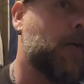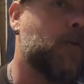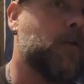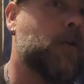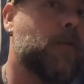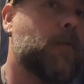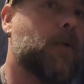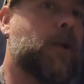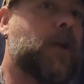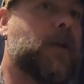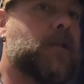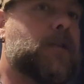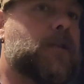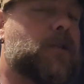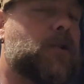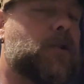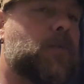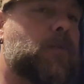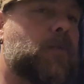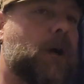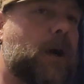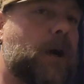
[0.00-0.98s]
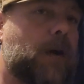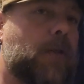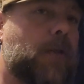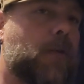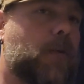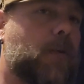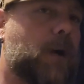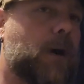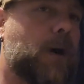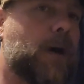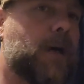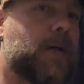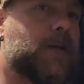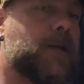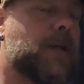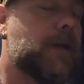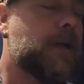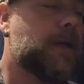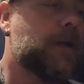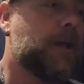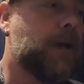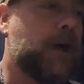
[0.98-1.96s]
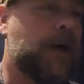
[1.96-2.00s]
going to be consumed otherwise,
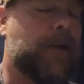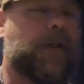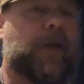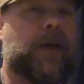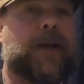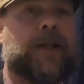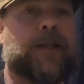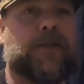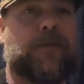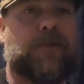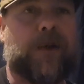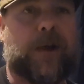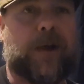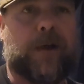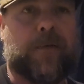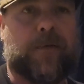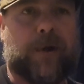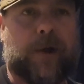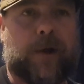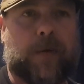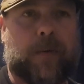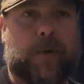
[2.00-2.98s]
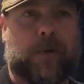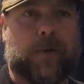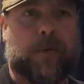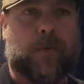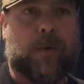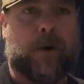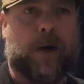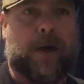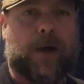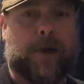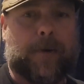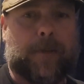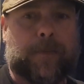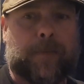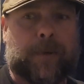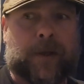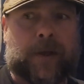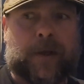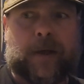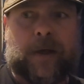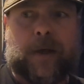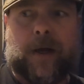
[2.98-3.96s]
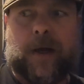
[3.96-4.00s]
I think it's very, very worthwhile.
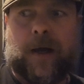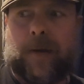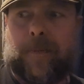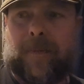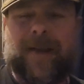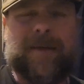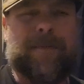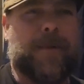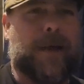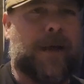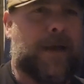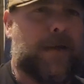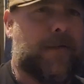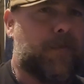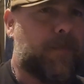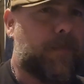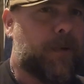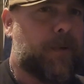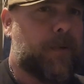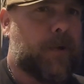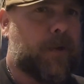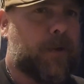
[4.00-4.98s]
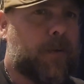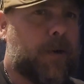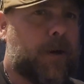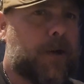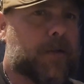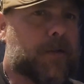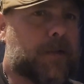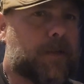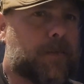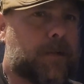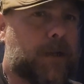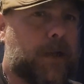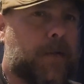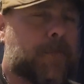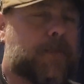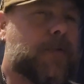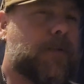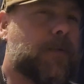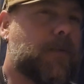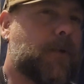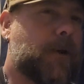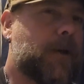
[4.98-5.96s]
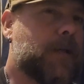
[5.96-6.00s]
Um, it may even be worthwhile sometimes
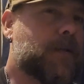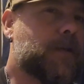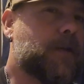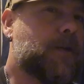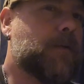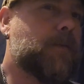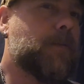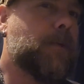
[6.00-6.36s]
for breads that are